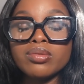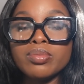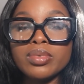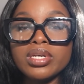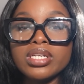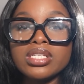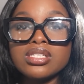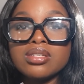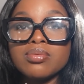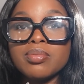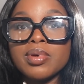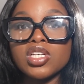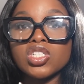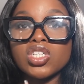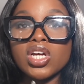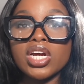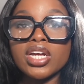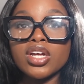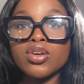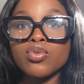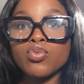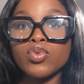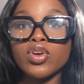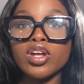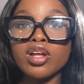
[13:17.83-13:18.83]
me to make sure I
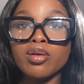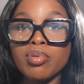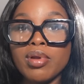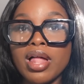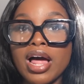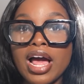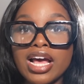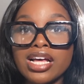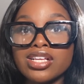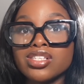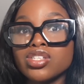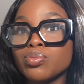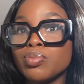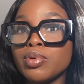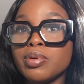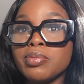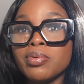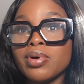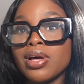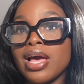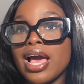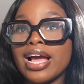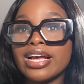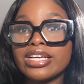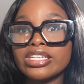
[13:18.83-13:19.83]
can reapply so people
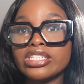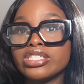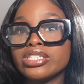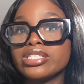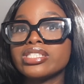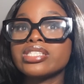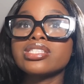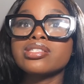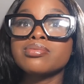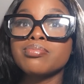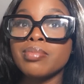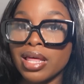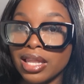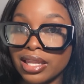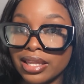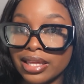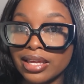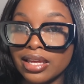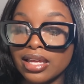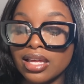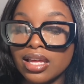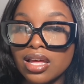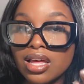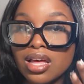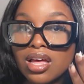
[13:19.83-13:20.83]
can actually smell
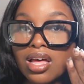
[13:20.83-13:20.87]
it.